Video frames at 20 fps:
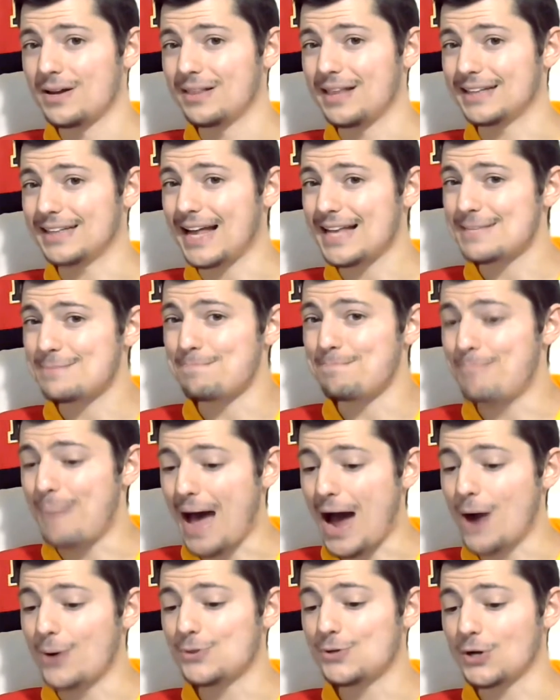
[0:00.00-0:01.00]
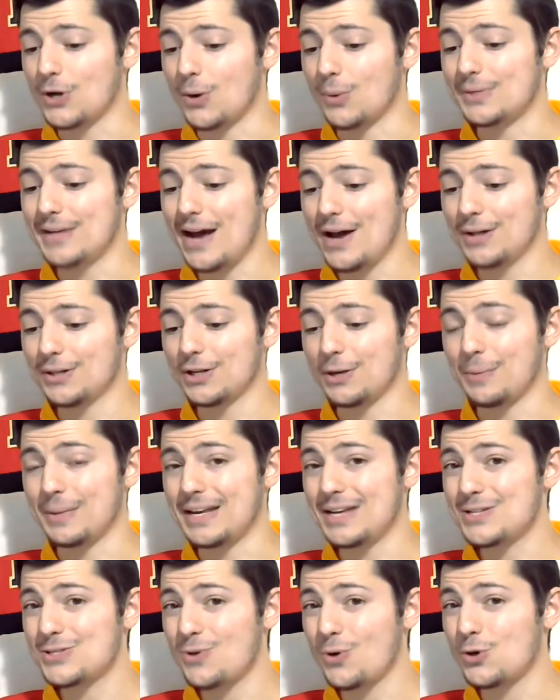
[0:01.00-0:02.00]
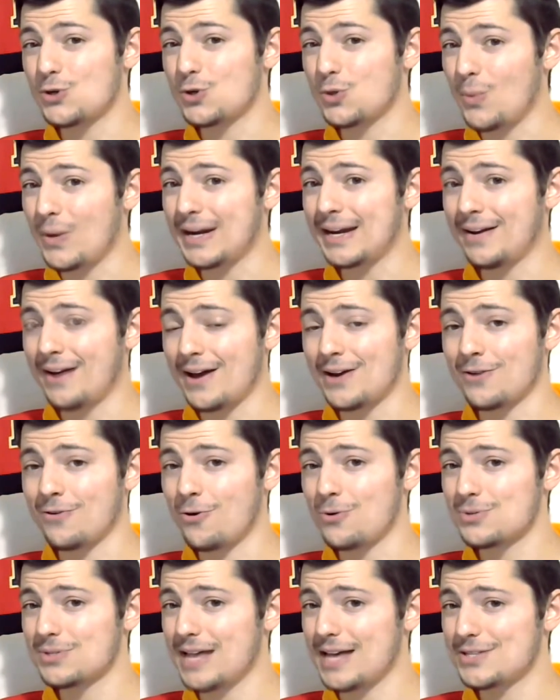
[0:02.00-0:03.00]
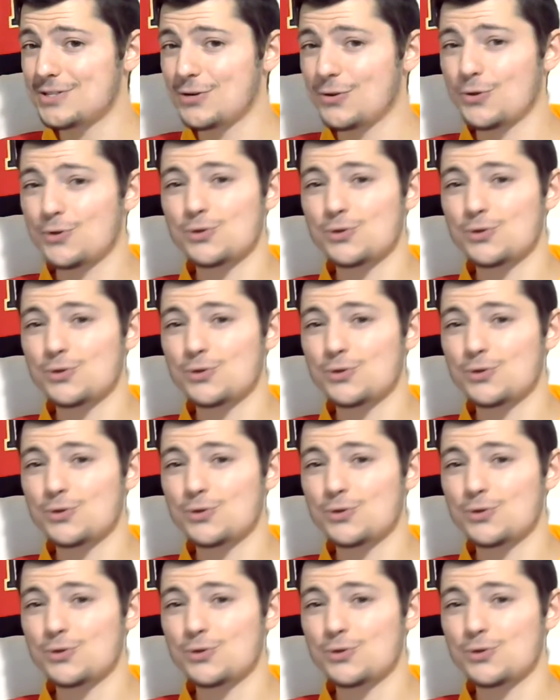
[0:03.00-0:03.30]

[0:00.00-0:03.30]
Like, that's bound to go down a little bit. He scored 29 goals last year.